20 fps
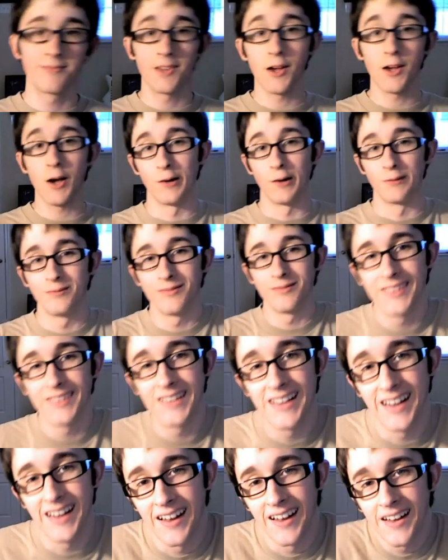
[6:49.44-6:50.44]
Oh.
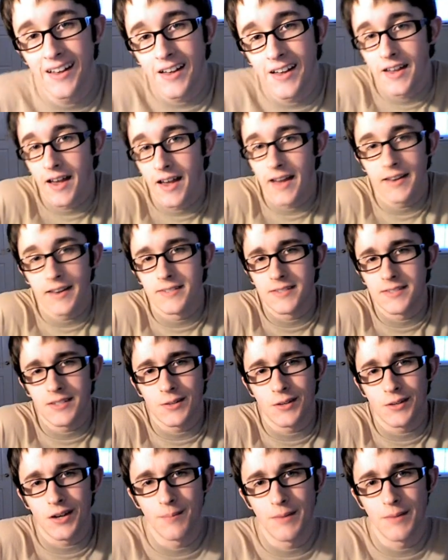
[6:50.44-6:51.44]
I didn't see
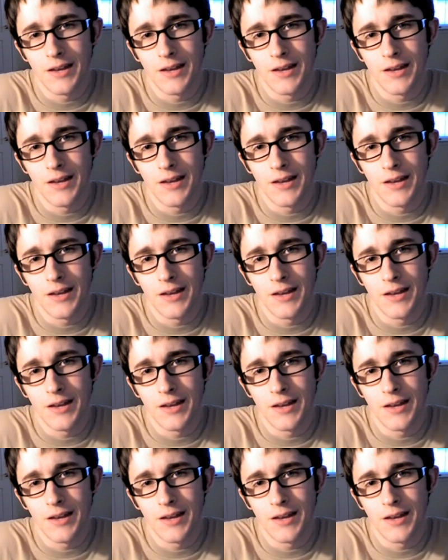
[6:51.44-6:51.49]
you come